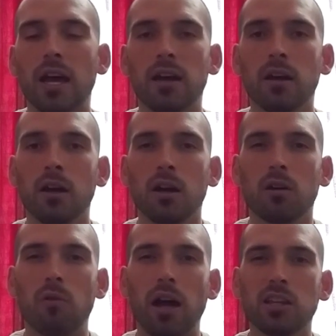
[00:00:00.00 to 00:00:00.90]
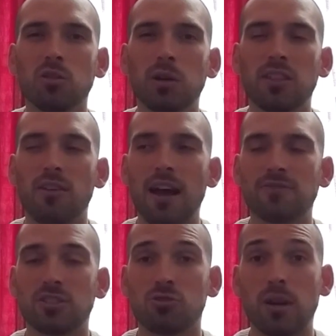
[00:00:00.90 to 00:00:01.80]
that, right? You either
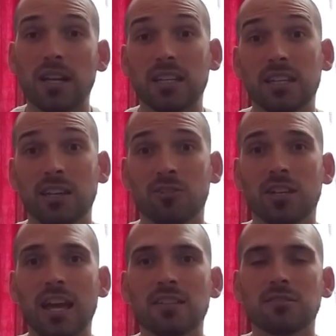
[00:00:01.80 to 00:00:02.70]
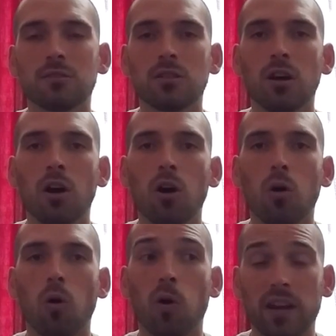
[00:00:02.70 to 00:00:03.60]
have to straight kill cancer
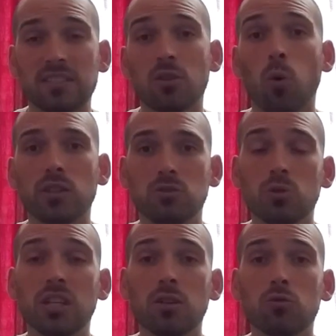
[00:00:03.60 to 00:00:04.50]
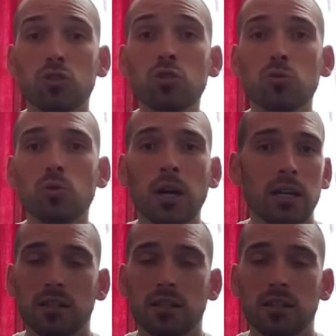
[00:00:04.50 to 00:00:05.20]
or it's going to kill you.